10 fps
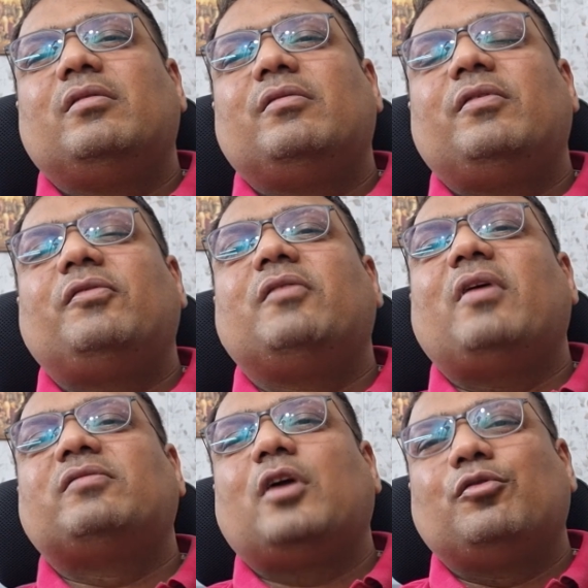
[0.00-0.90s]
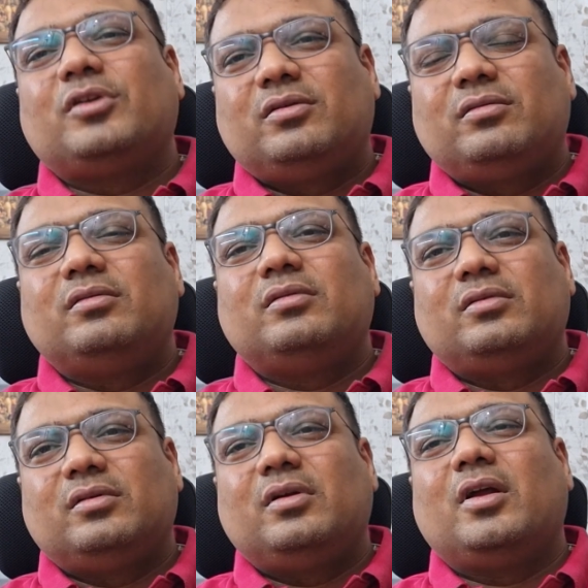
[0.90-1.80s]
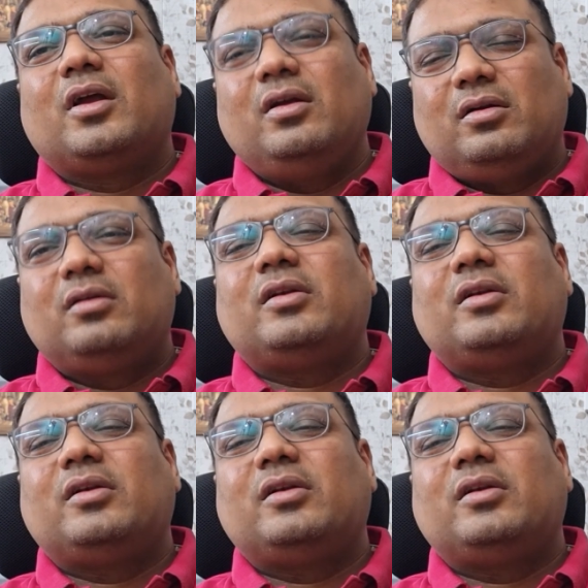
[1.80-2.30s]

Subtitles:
55,000. Okay,